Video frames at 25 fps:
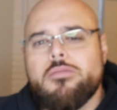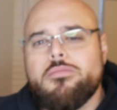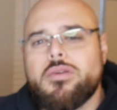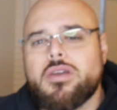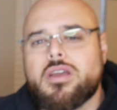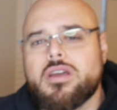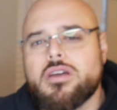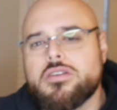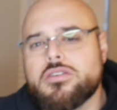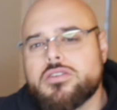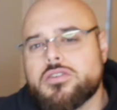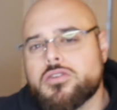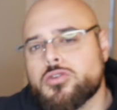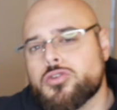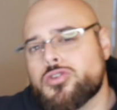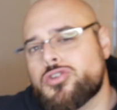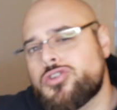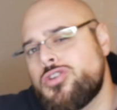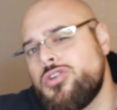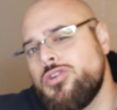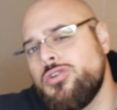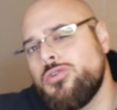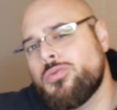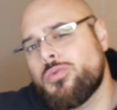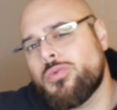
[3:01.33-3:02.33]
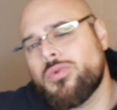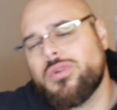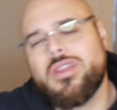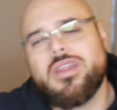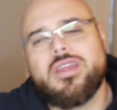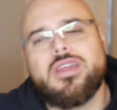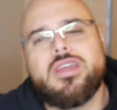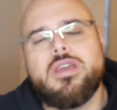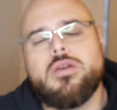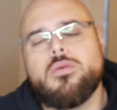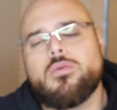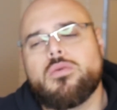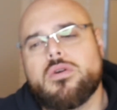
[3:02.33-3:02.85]
because there's two really
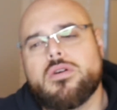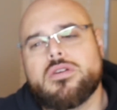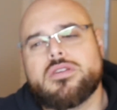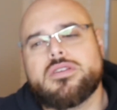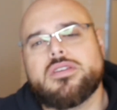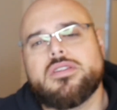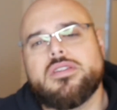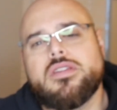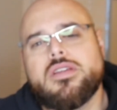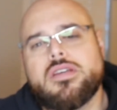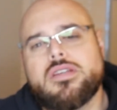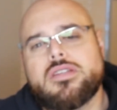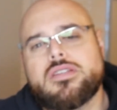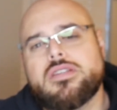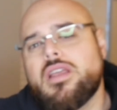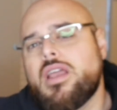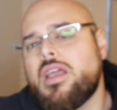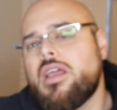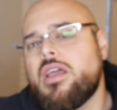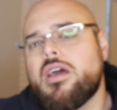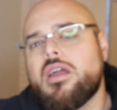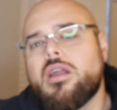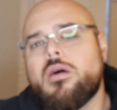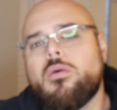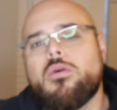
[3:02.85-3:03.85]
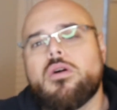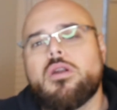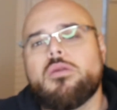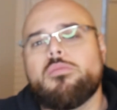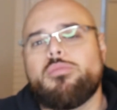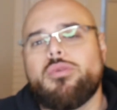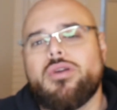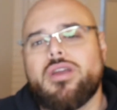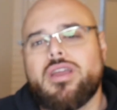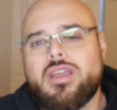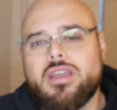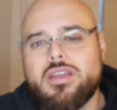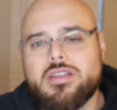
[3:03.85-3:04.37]
key words in this, and I want to
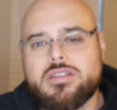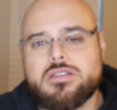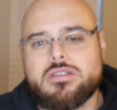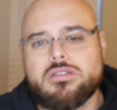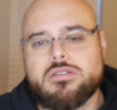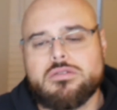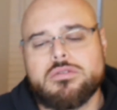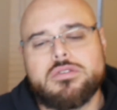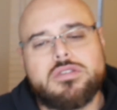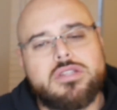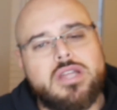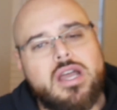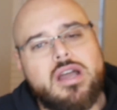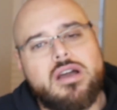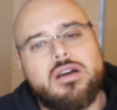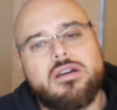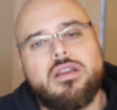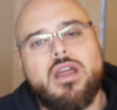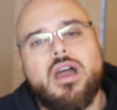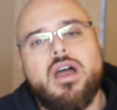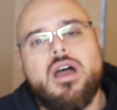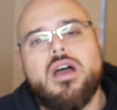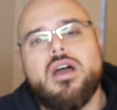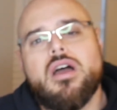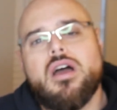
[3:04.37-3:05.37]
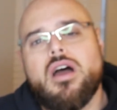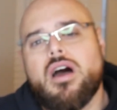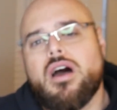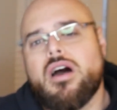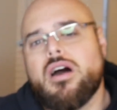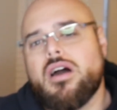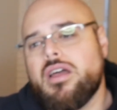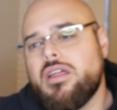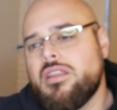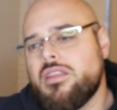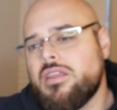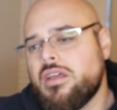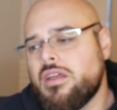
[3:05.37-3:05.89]
break each of those down, uh,
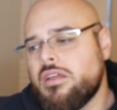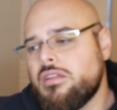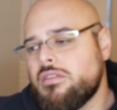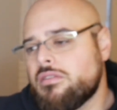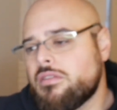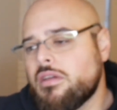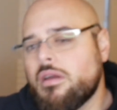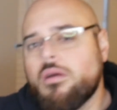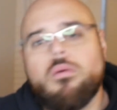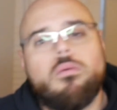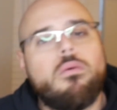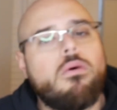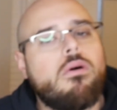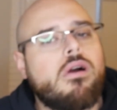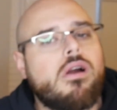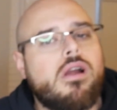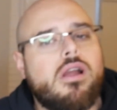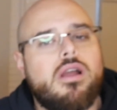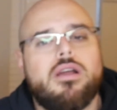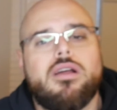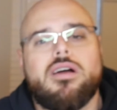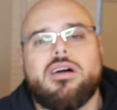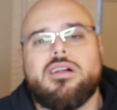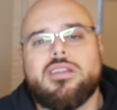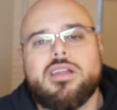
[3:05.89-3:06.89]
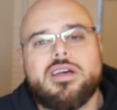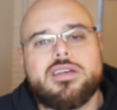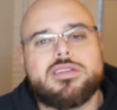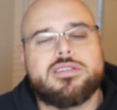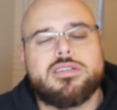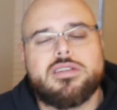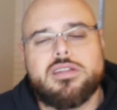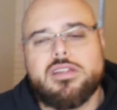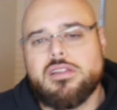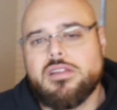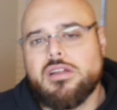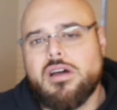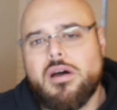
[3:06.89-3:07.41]
and they, they warrant a
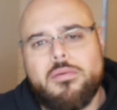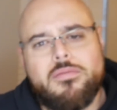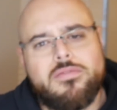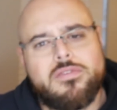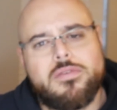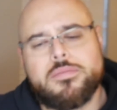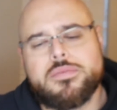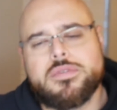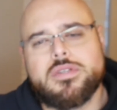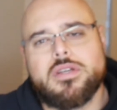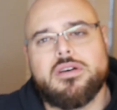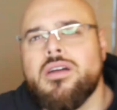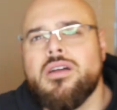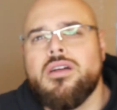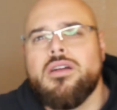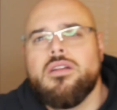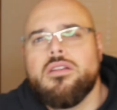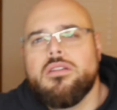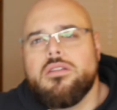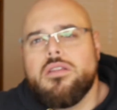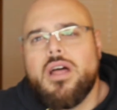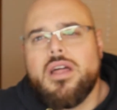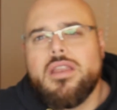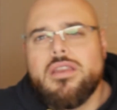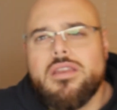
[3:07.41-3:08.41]
lesson in of themselves. Let